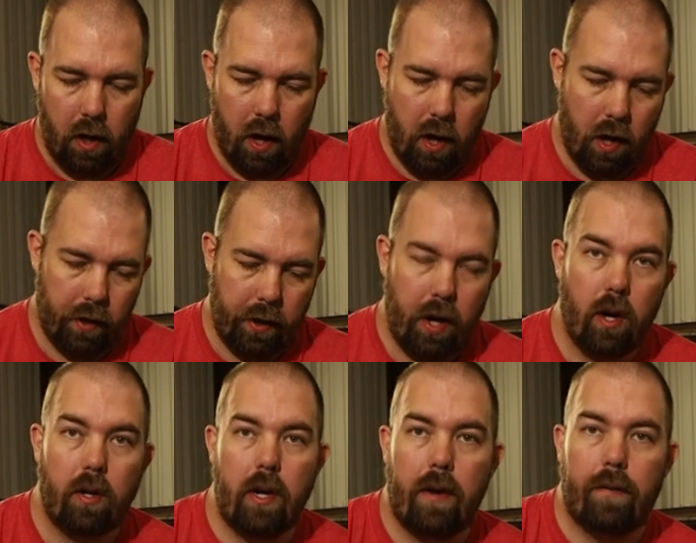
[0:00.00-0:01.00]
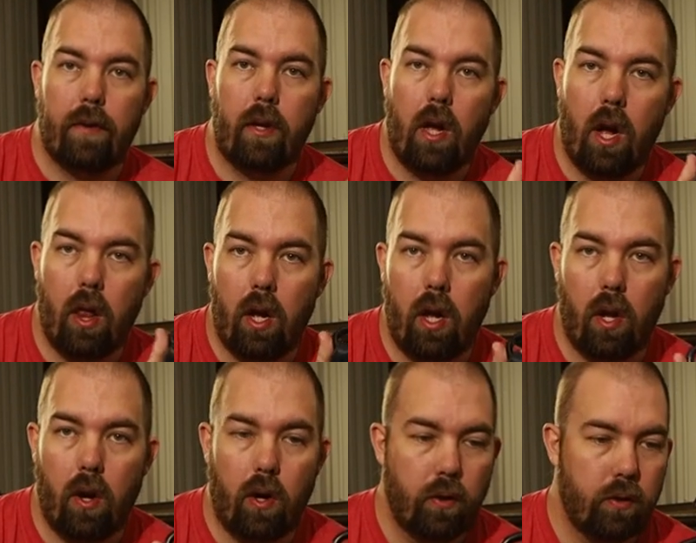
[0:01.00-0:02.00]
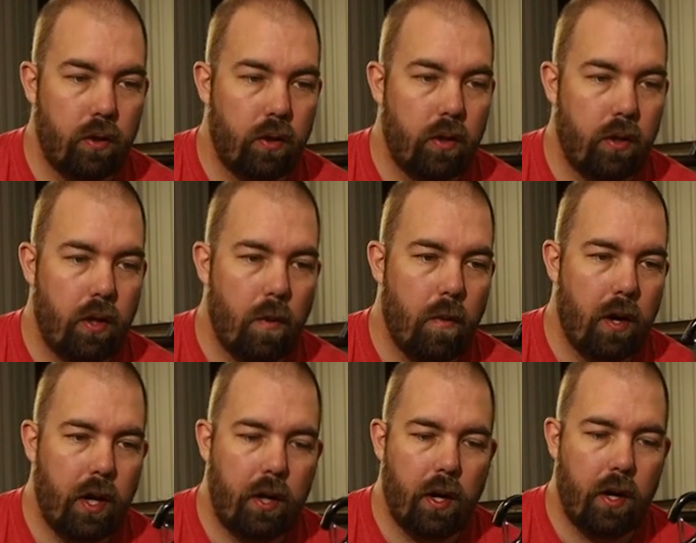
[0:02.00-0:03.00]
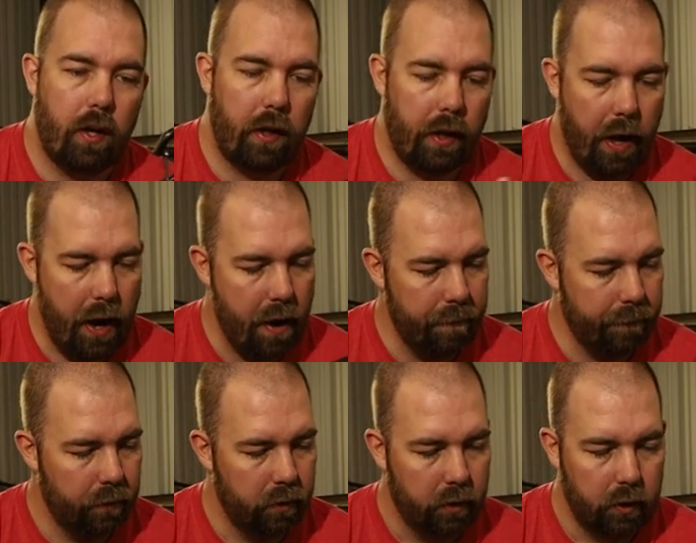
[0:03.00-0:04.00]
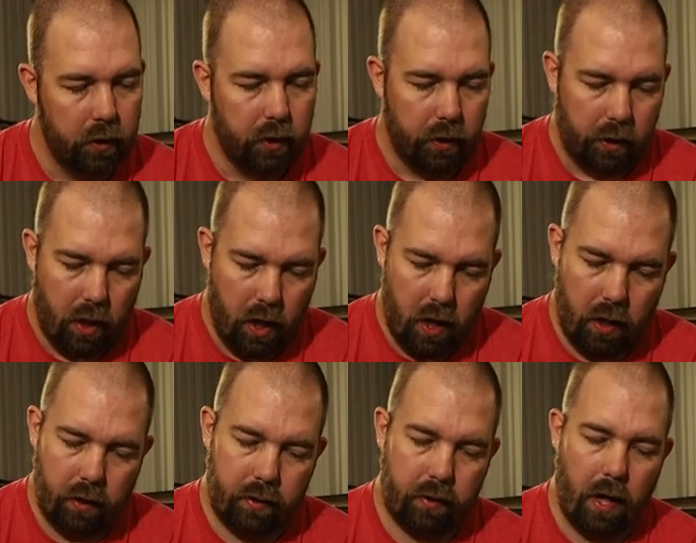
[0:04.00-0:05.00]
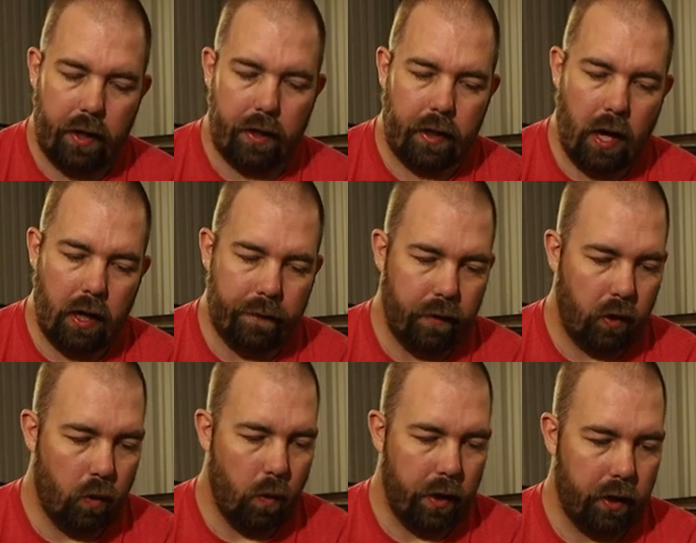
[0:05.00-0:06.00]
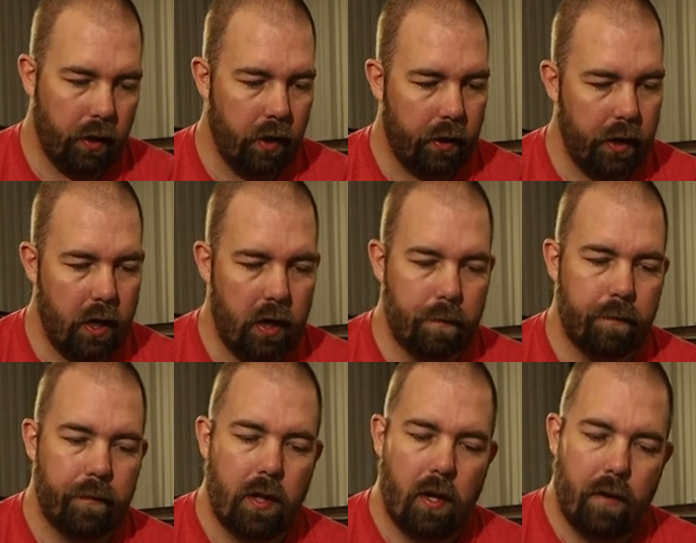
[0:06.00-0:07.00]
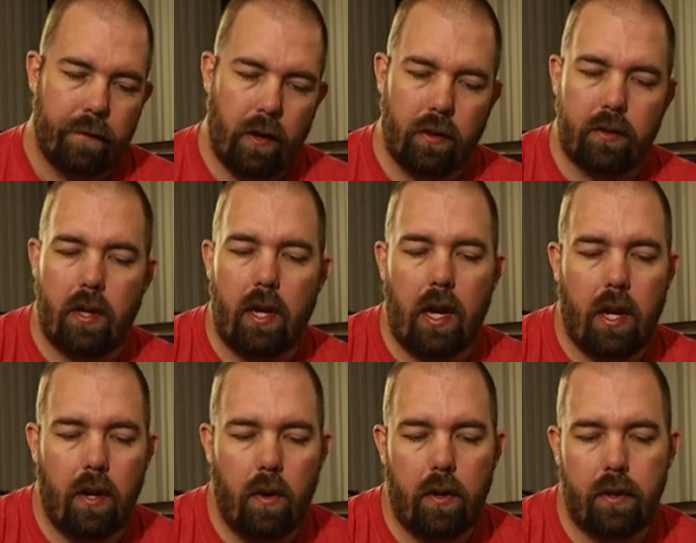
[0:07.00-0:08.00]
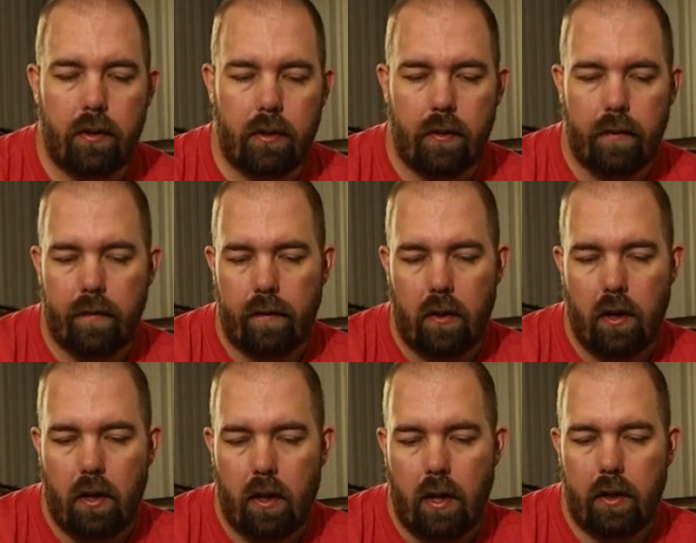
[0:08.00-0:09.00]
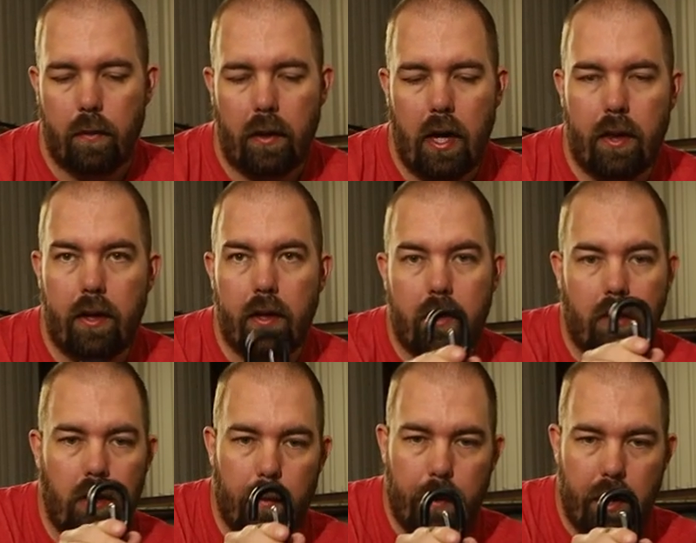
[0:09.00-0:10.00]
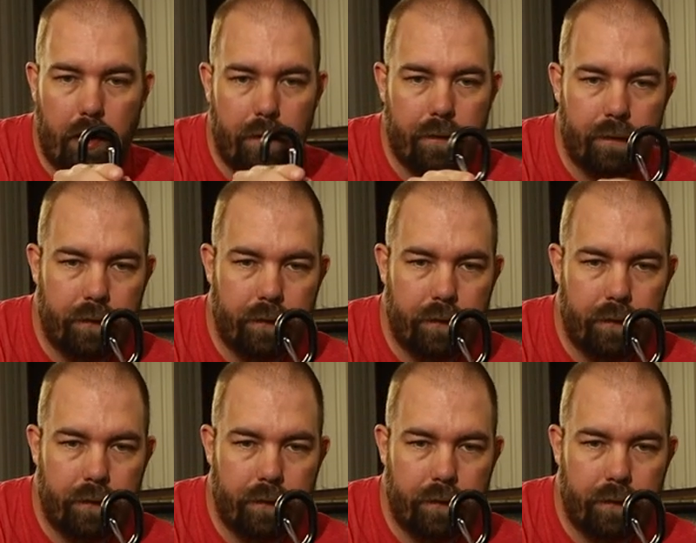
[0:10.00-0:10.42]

They are definitely a lot larger than what I currently have. Let's take kind of a quick look at them. First thing I notice is we got this clip here